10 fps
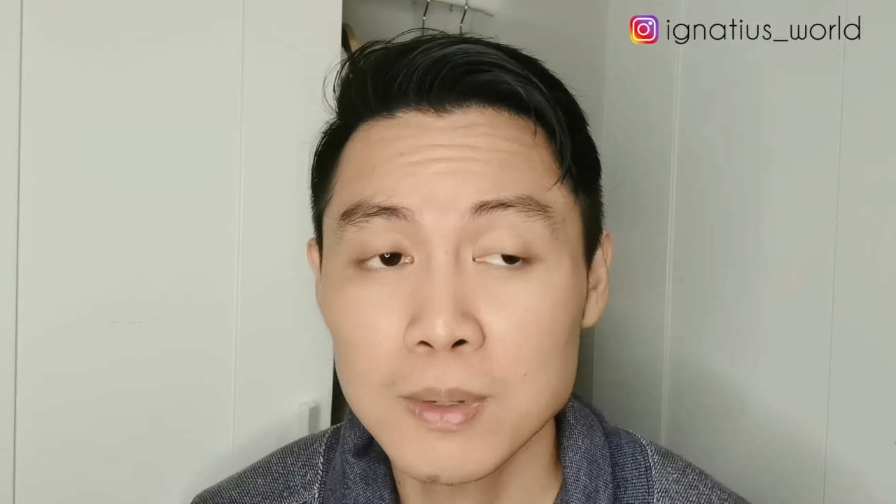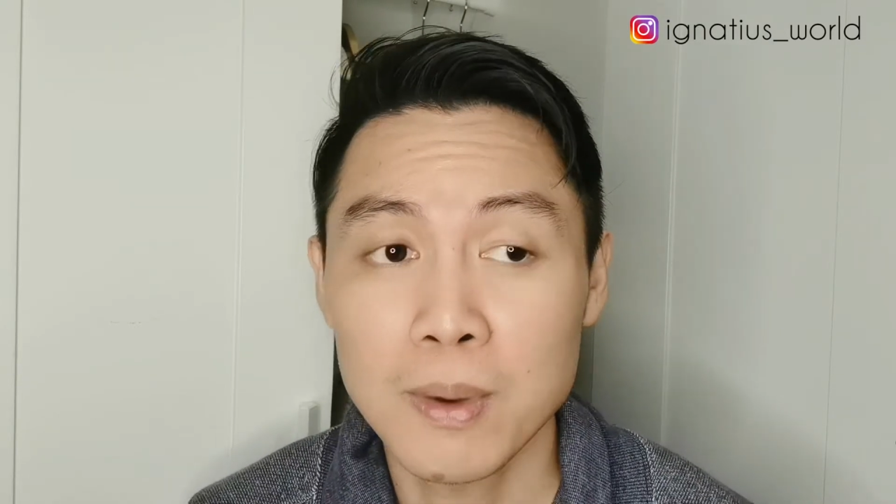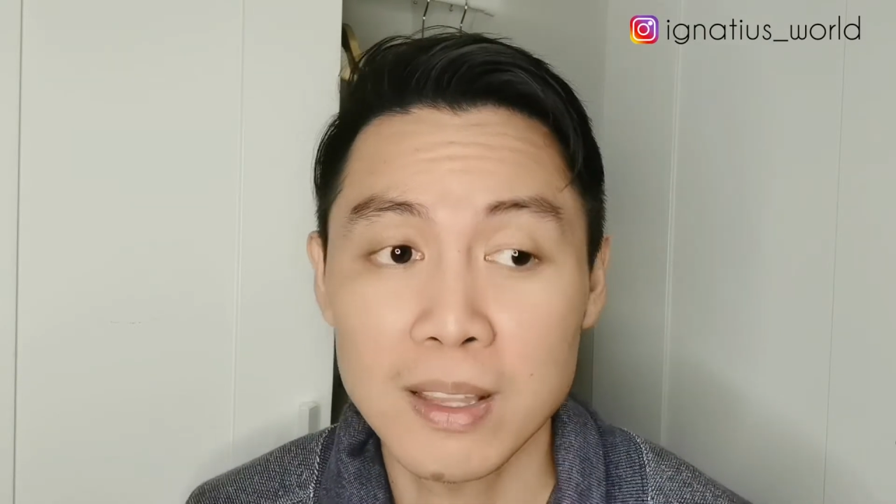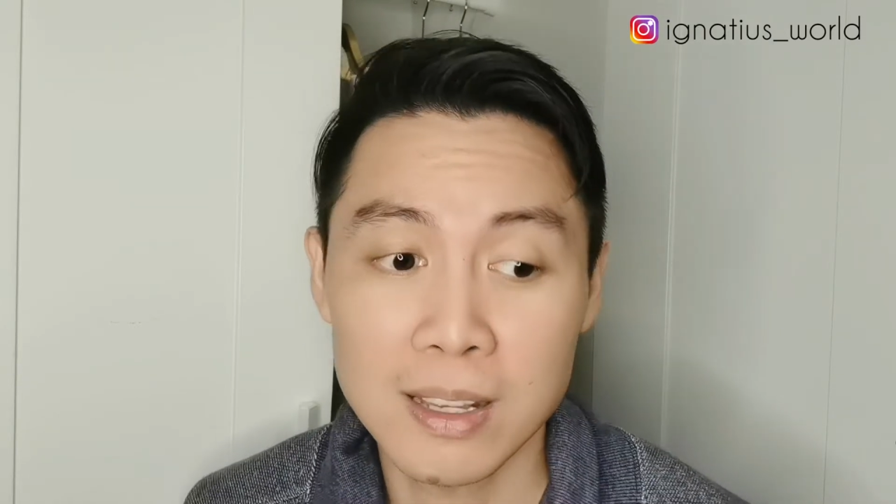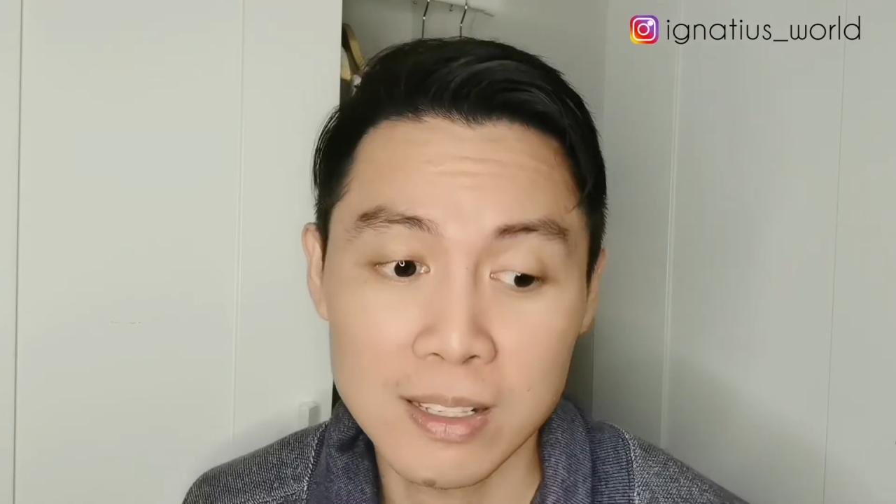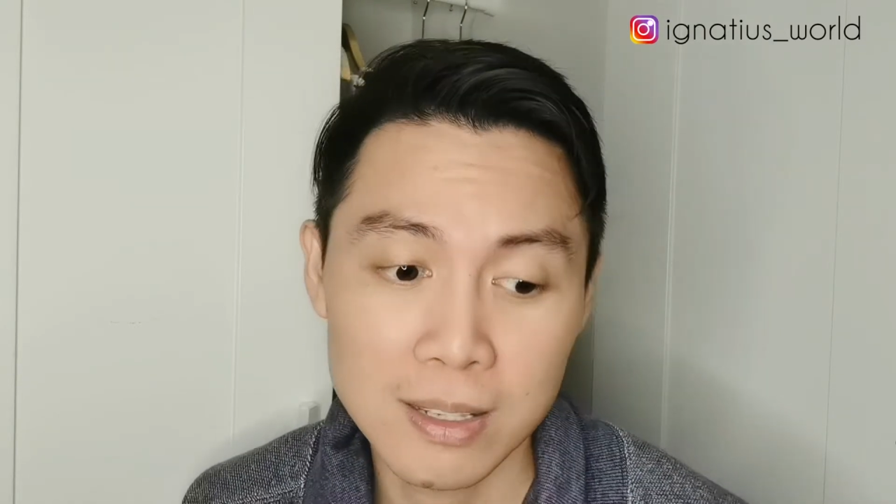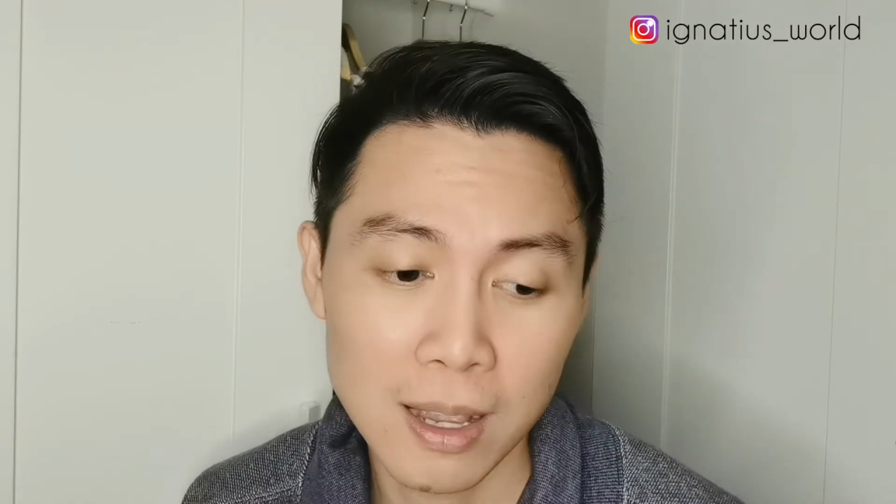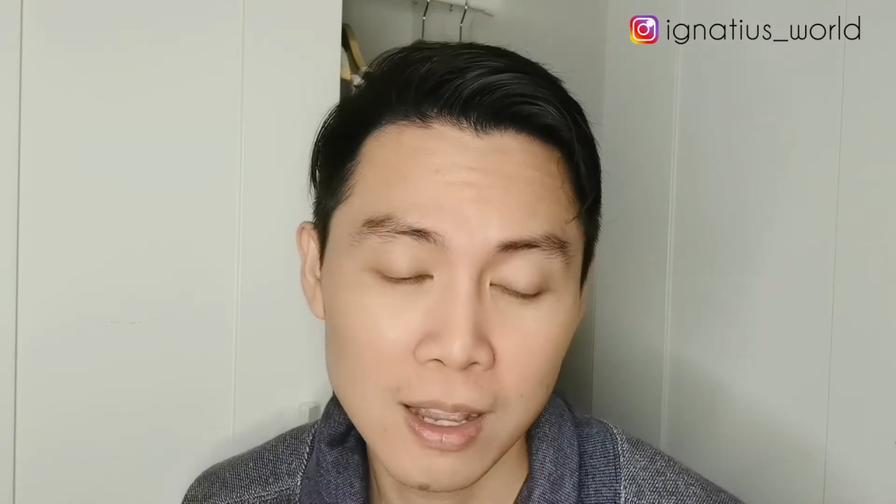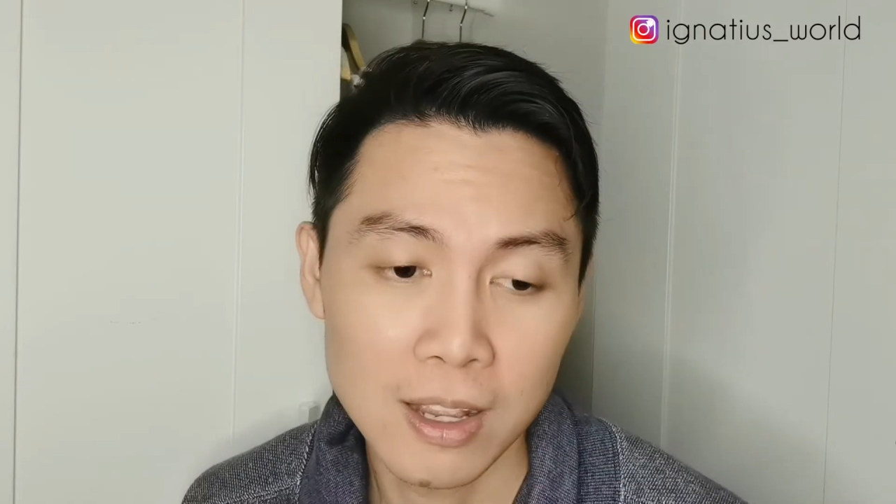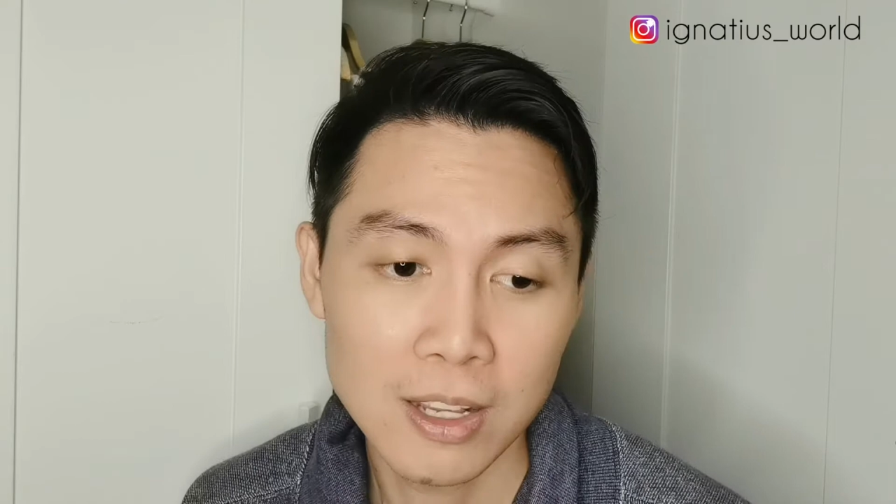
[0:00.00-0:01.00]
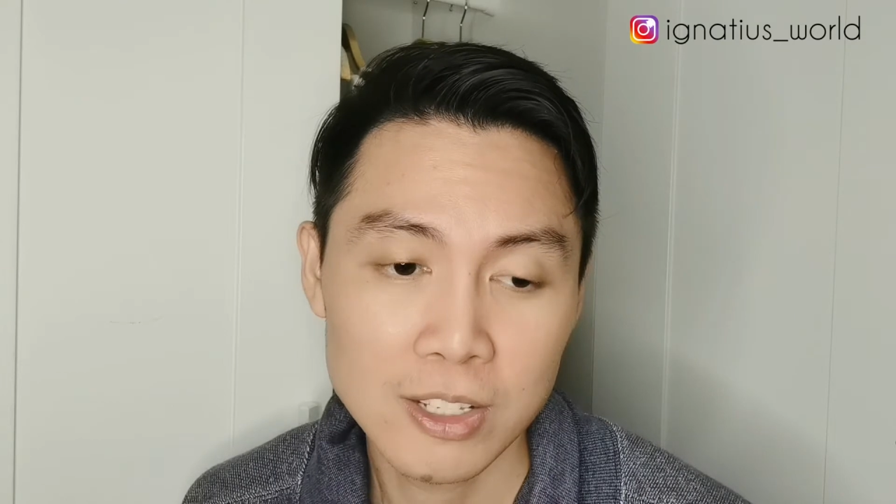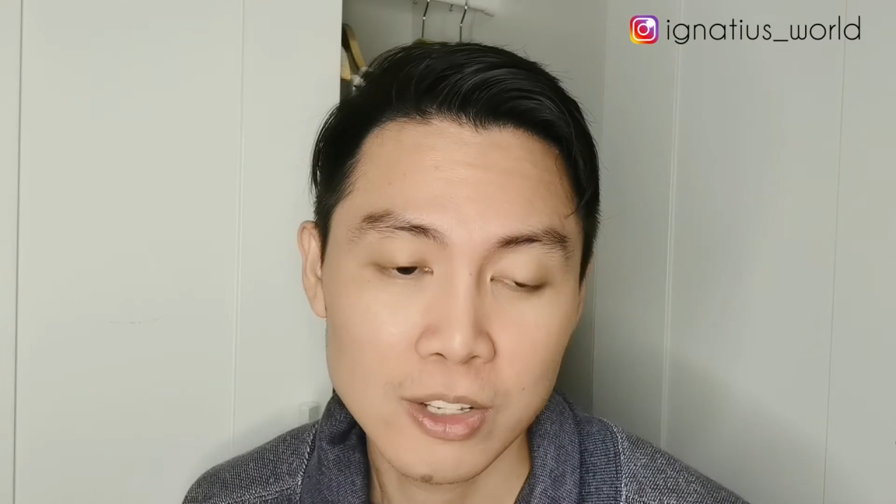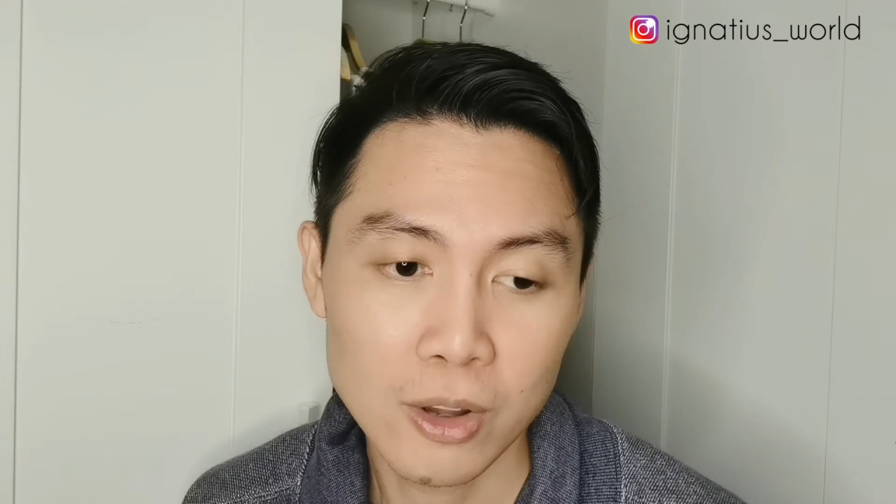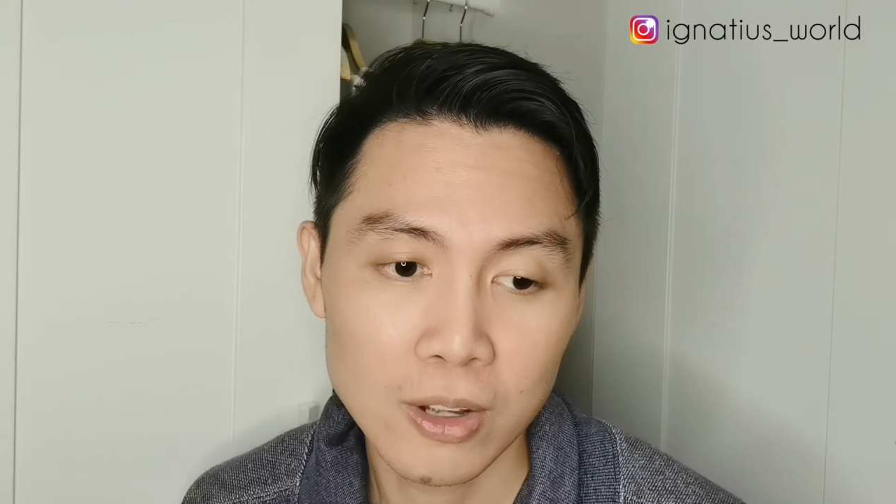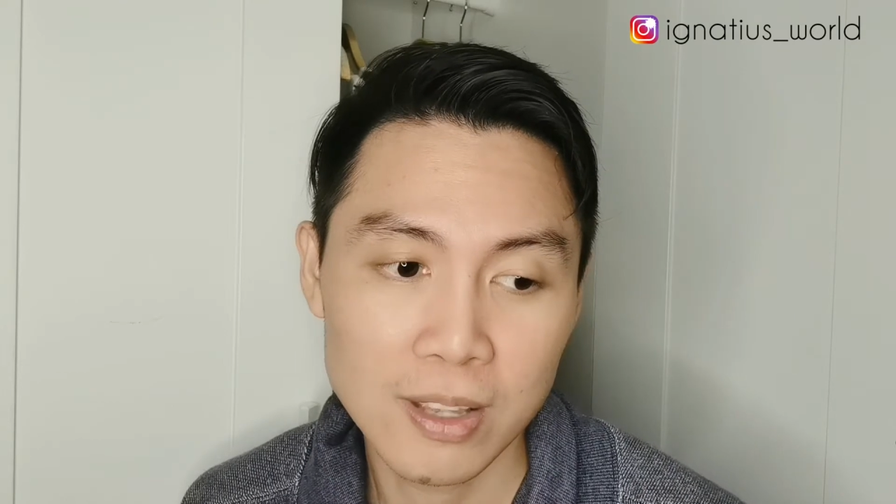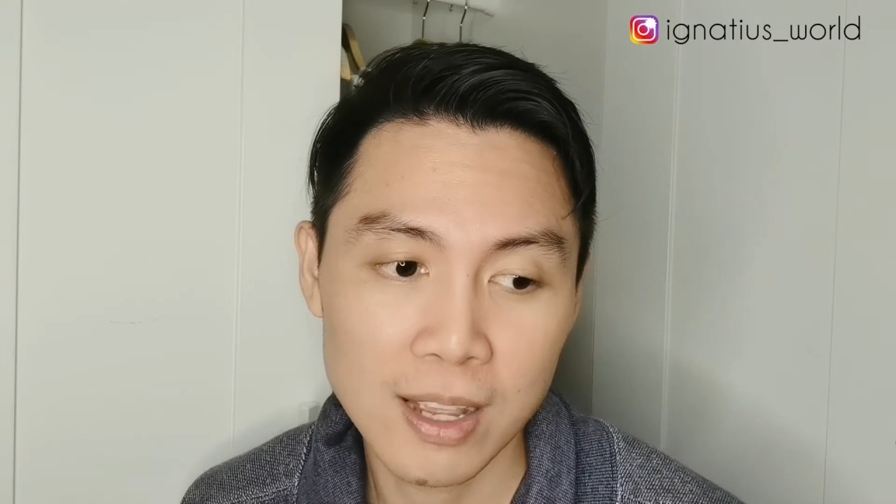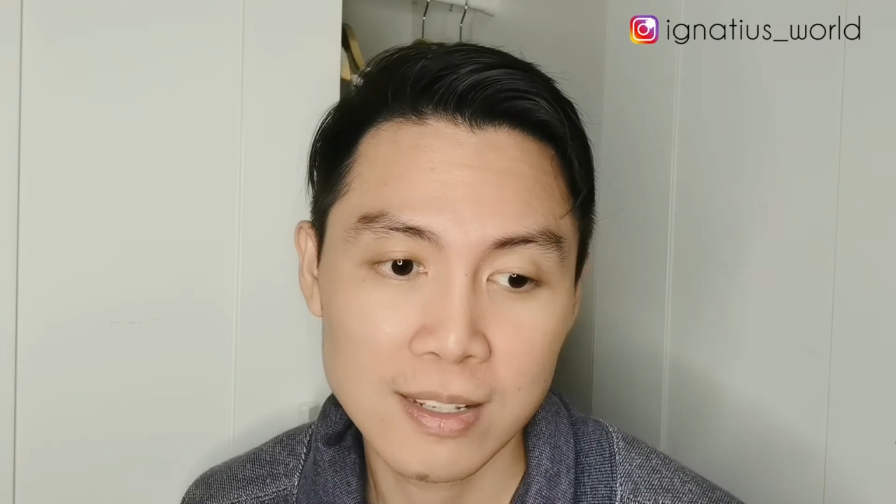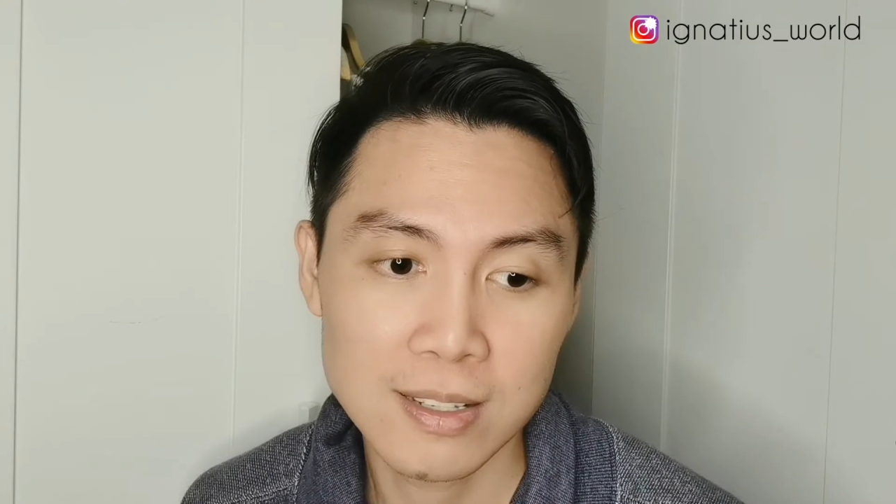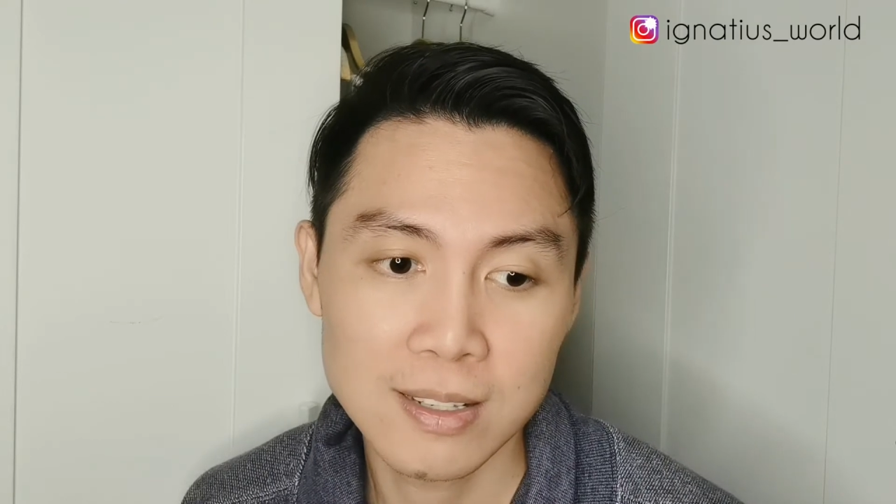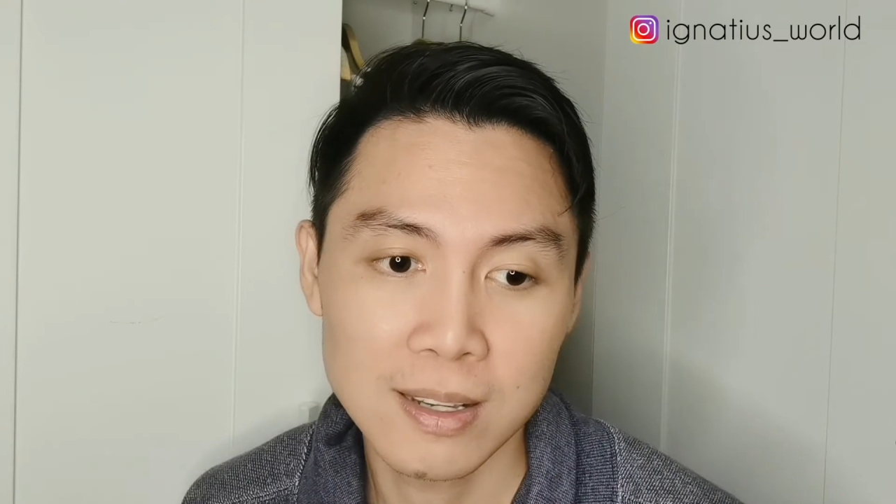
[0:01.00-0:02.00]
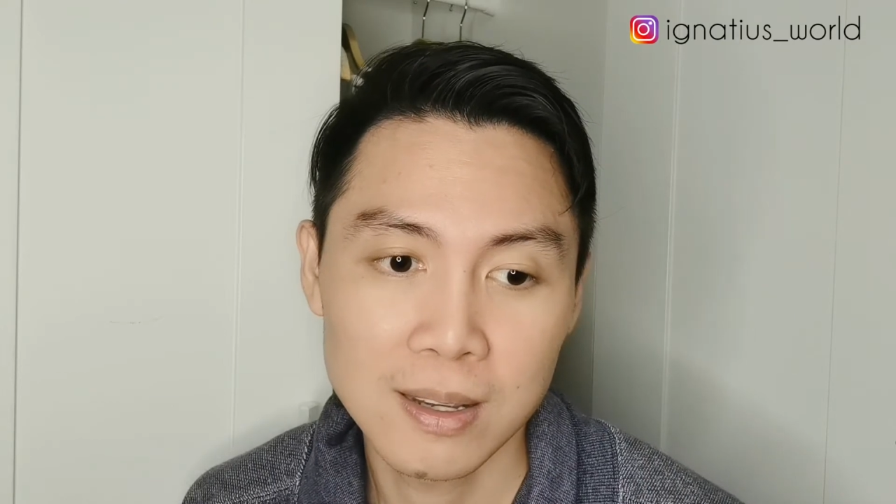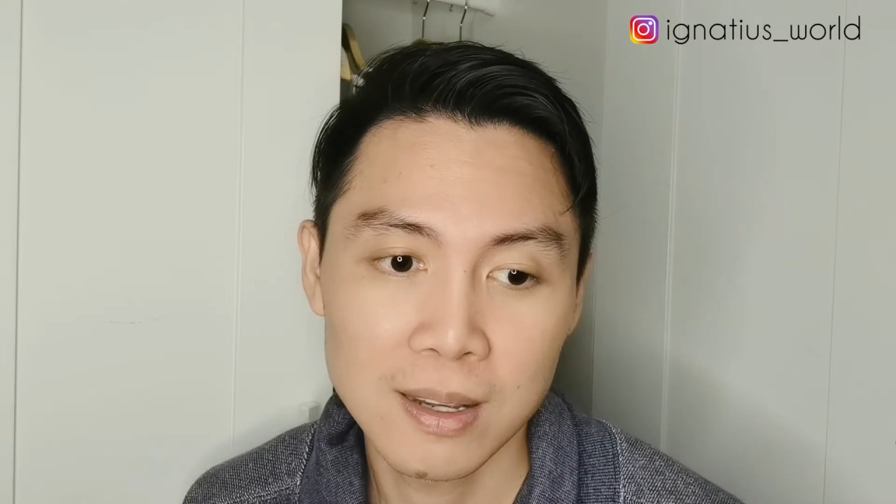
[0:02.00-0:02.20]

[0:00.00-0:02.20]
but it's not as